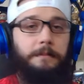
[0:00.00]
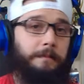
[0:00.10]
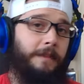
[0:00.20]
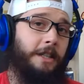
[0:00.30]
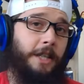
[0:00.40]

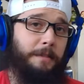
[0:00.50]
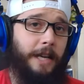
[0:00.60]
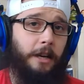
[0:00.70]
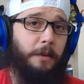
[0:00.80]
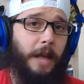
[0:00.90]
Something
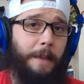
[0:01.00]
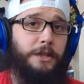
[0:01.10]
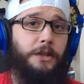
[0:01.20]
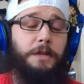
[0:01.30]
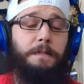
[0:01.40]
terrible
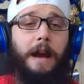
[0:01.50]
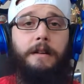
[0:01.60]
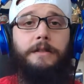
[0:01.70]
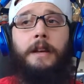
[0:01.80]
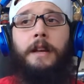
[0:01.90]
happens to his
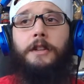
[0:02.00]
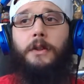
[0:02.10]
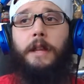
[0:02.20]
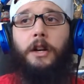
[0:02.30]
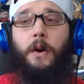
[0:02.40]
parents,
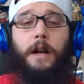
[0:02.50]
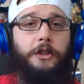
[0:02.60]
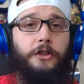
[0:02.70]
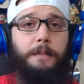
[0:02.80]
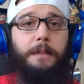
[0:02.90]
so they go on
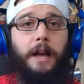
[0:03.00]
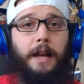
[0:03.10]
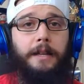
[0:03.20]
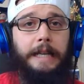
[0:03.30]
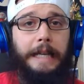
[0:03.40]
a trip
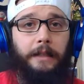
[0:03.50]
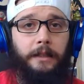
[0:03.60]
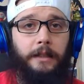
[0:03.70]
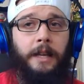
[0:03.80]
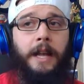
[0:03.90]
to
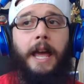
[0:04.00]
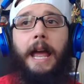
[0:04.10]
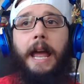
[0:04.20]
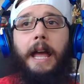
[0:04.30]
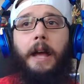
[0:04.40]
England,
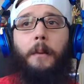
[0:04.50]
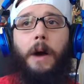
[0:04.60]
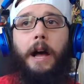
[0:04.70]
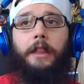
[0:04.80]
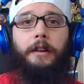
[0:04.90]
and
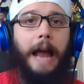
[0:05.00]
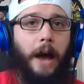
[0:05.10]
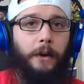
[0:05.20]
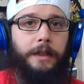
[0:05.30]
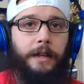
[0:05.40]
while they're
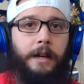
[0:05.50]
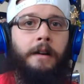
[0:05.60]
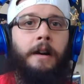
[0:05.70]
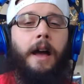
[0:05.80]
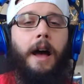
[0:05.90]
out
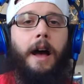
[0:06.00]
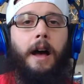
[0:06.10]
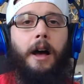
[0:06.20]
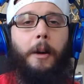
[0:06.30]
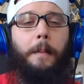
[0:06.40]
there,
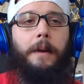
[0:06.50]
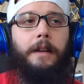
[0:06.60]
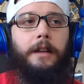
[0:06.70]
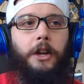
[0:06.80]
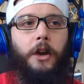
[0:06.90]

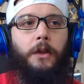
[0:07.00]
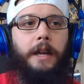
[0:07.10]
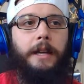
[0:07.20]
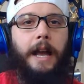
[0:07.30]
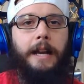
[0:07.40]

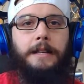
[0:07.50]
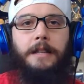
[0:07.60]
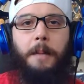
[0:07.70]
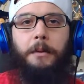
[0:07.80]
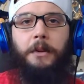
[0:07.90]
they kind of
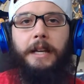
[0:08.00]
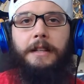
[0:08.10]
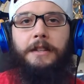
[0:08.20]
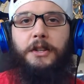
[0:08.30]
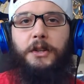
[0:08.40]
stumble
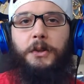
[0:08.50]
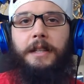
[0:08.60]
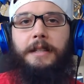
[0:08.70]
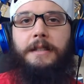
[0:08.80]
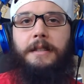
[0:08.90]
into
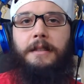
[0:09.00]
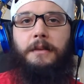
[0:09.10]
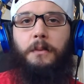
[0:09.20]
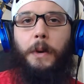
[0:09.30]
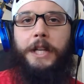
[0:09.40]
this
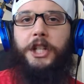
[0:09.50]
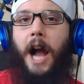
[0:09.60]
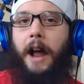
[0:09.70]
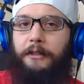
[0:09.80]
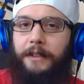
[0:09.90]
witch
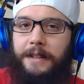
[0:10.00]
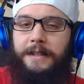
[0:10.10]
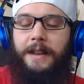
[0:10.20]
conference.